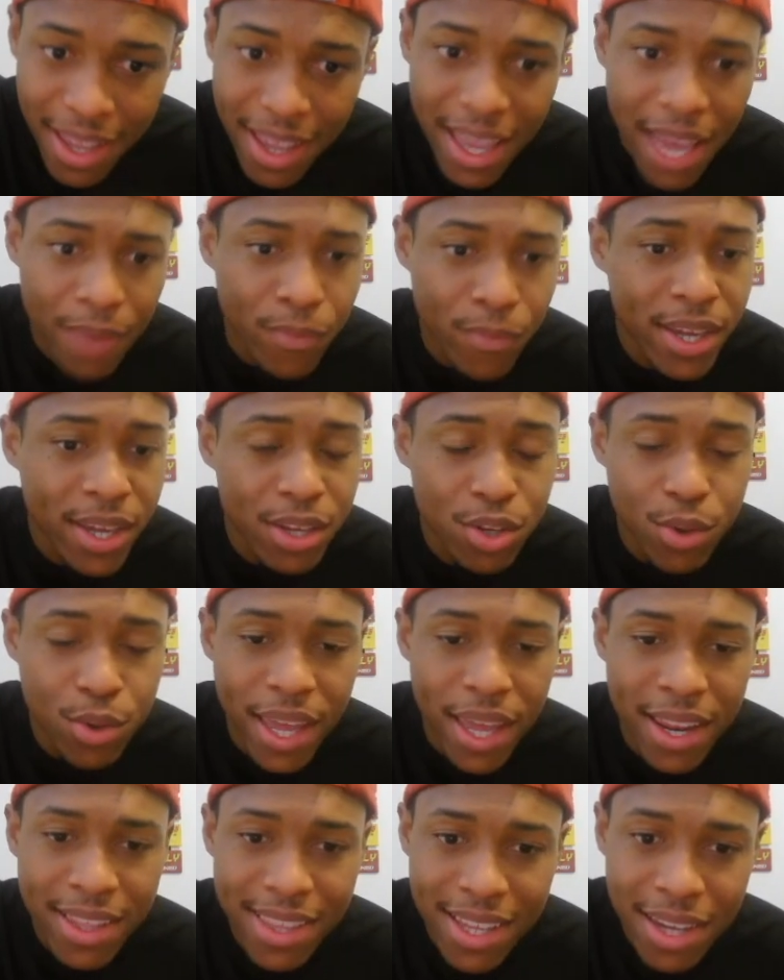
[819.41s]
If we could do
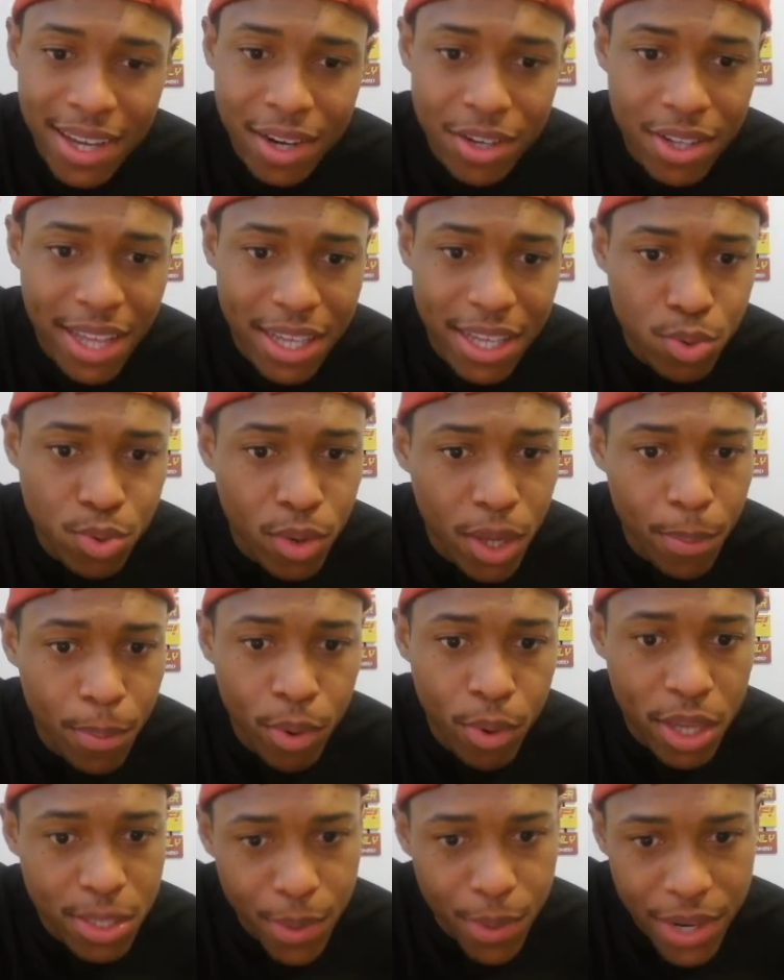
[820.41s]
anything under that 20
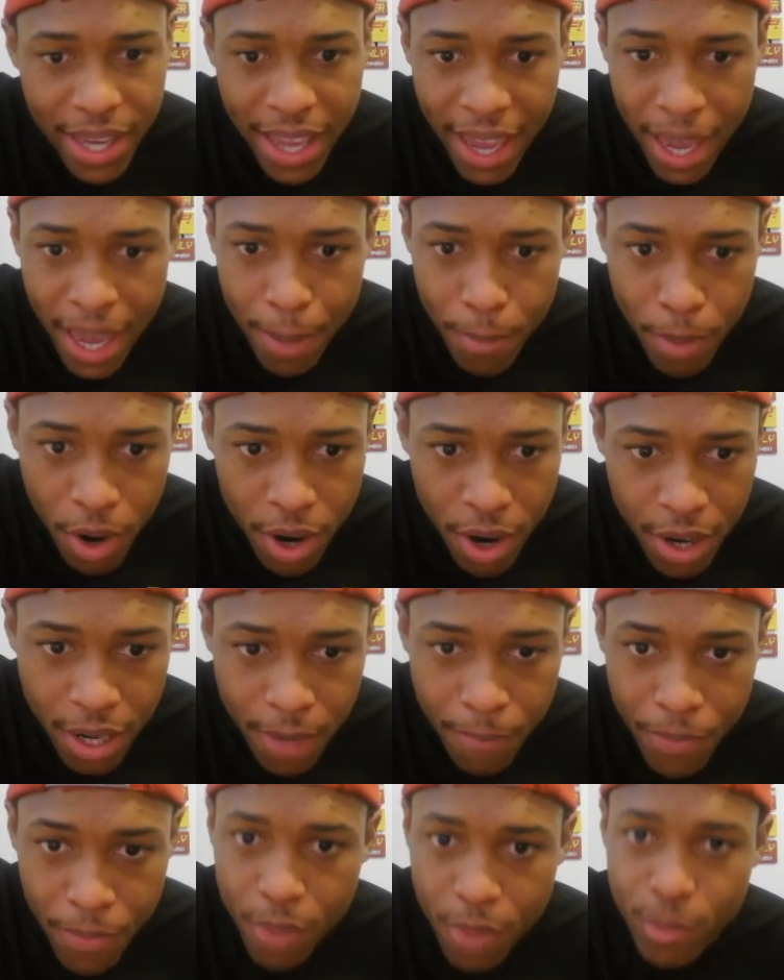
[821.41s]
points per game mark
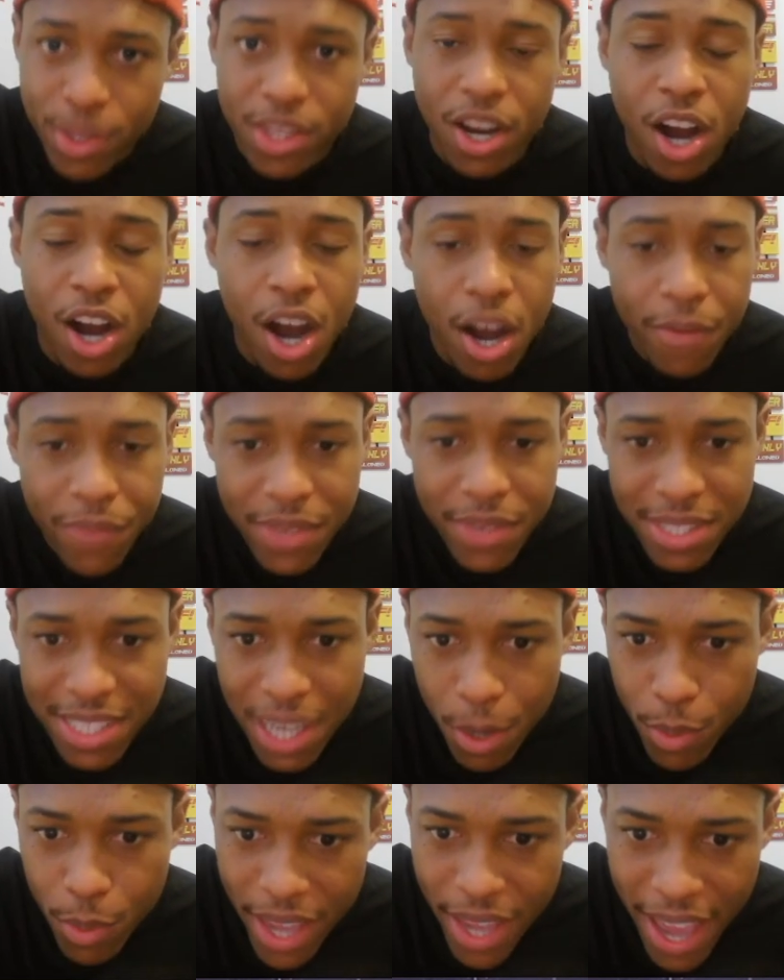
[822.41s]
with the offense
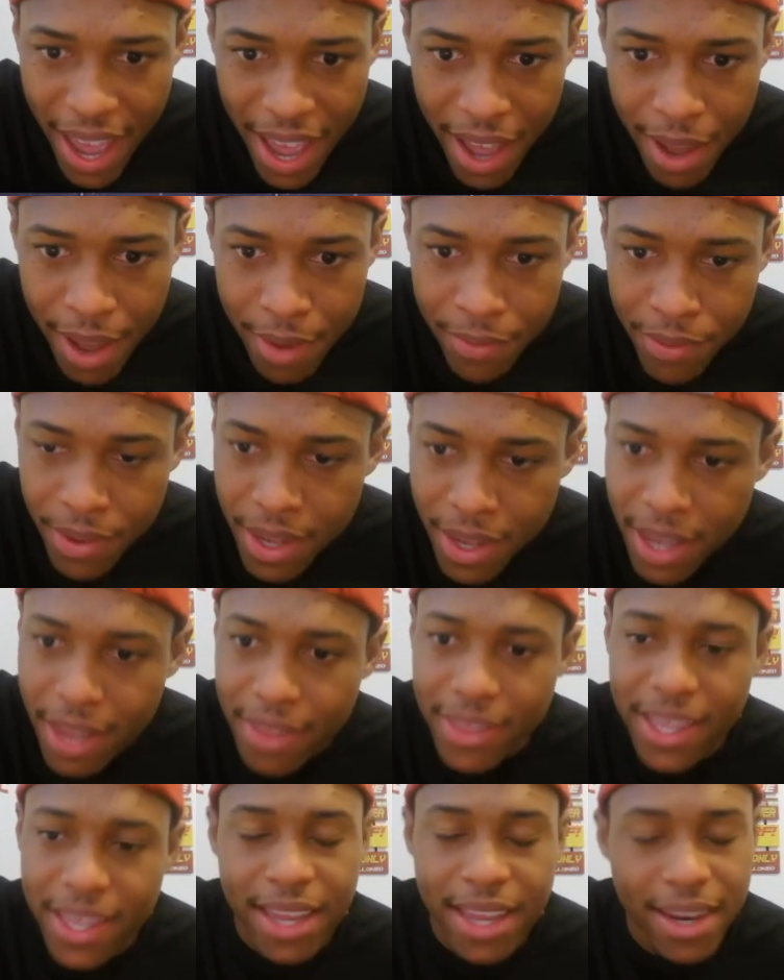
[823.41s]
that we have,
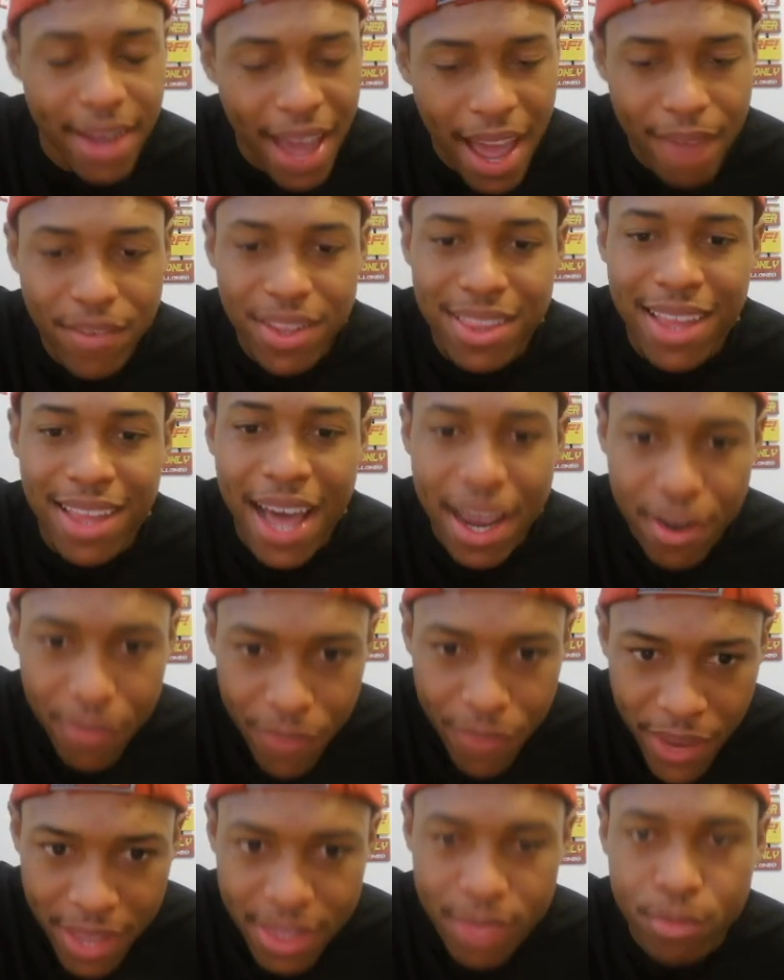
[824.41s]
then I have a lot of
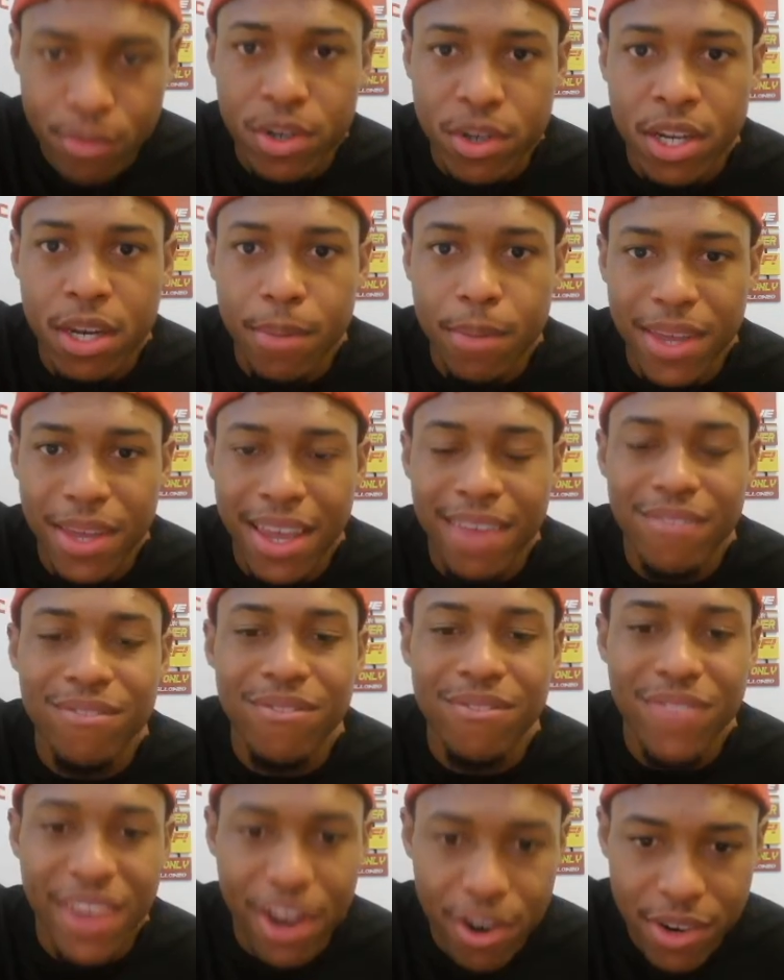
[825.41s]
faith that we're going to be a
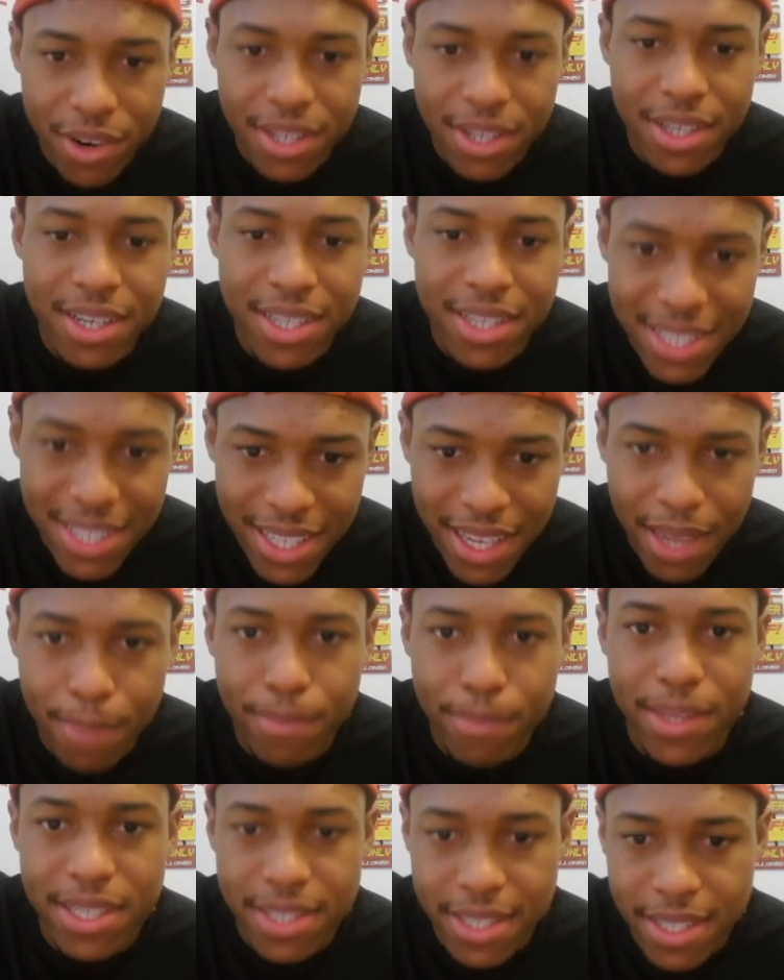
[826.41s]
very good team
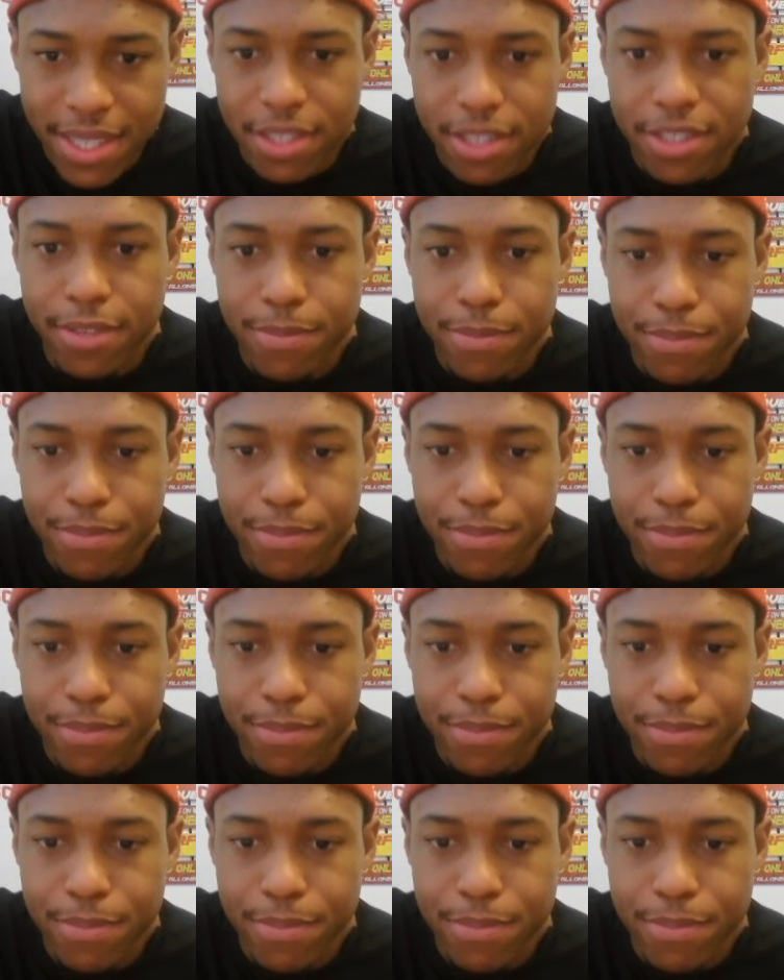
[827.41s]
this season.